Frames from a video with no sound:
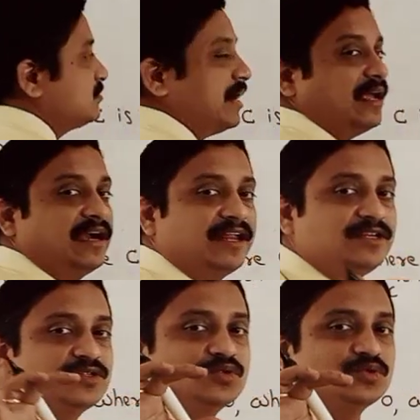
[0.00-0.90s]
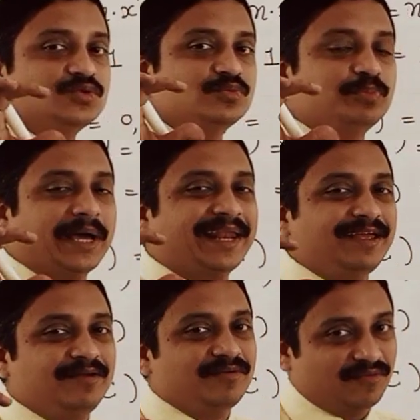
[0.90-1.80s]
by heart into 2
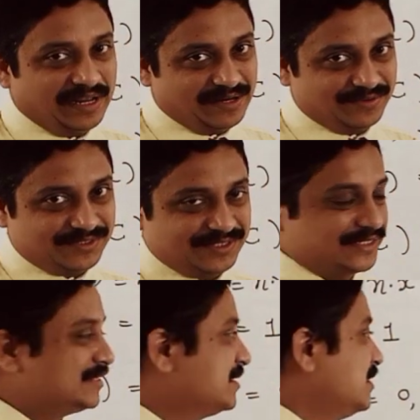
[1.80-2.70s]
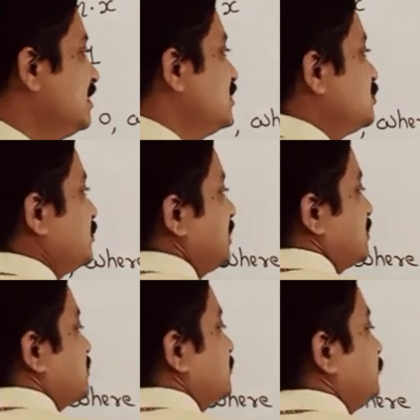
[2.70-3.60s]
pairing values. 12th,